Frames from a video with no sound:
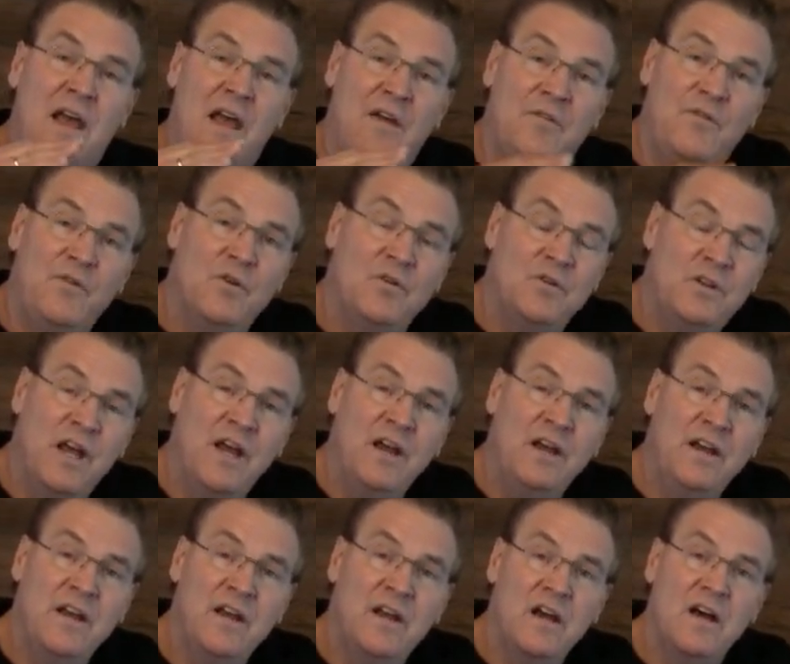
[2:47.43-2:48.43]
if you're
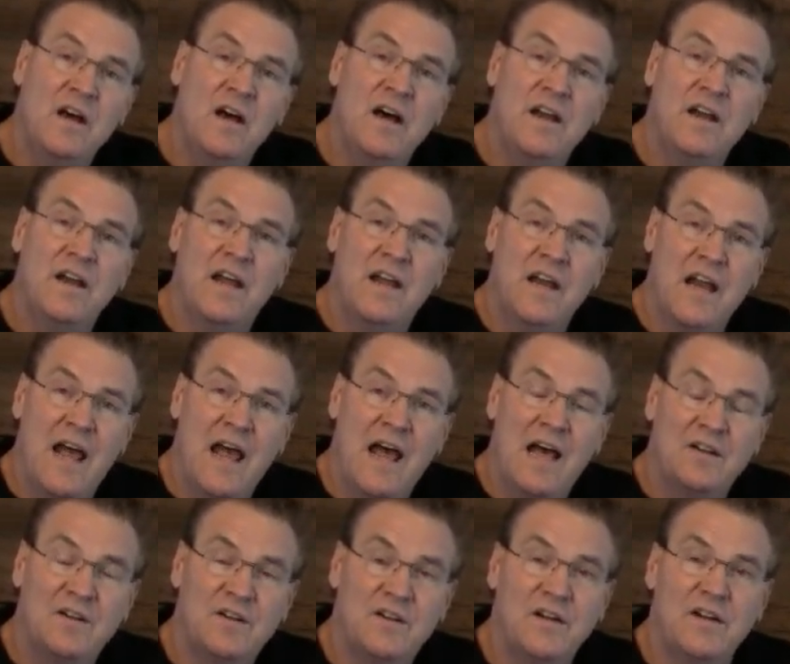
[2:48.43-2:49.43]
taking on an
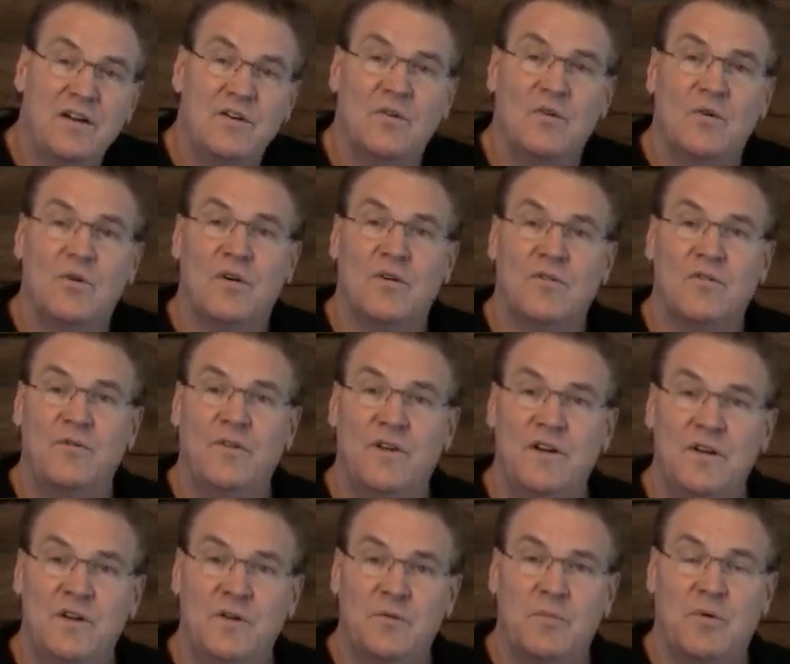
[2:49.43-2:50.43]
athlete or a
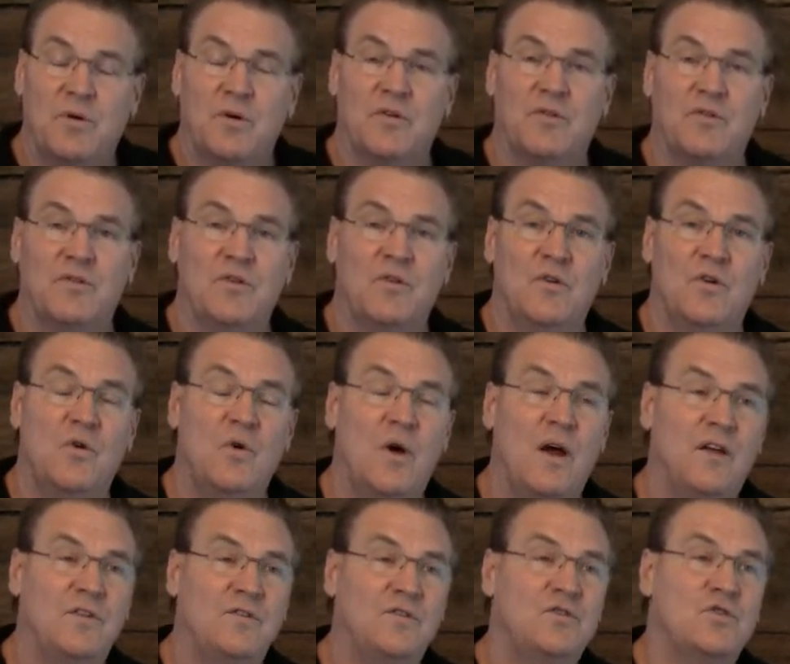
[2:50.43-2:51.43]
fitness person who
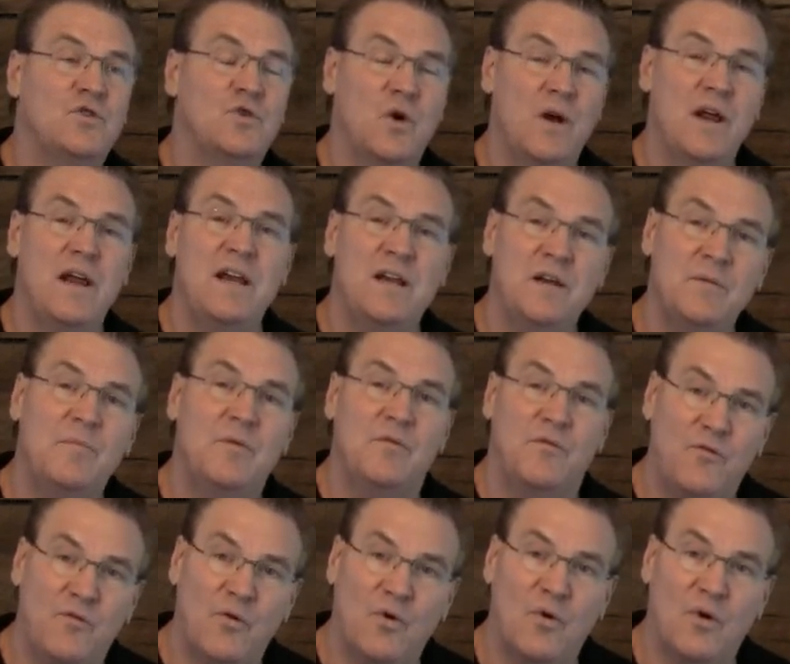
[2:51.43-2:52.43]
has trained
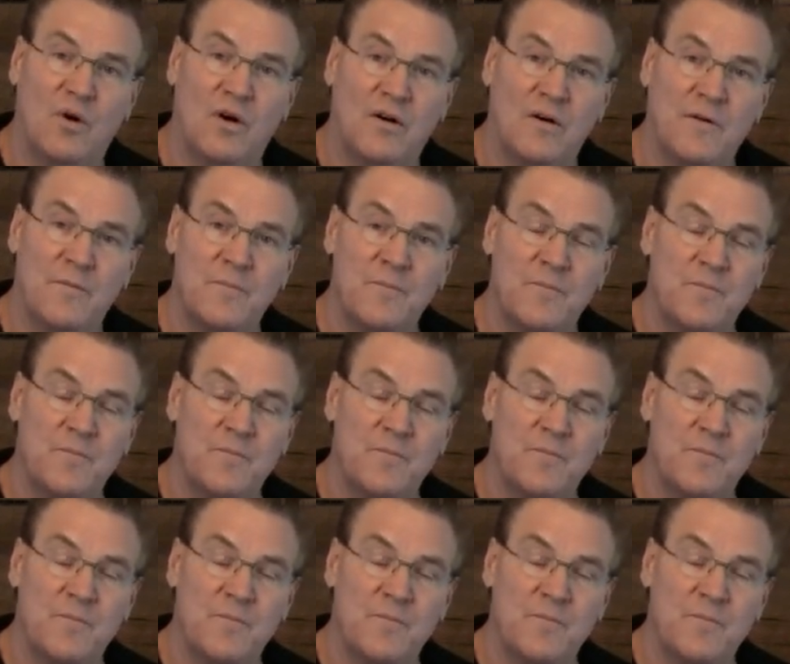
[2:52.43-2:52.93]
before,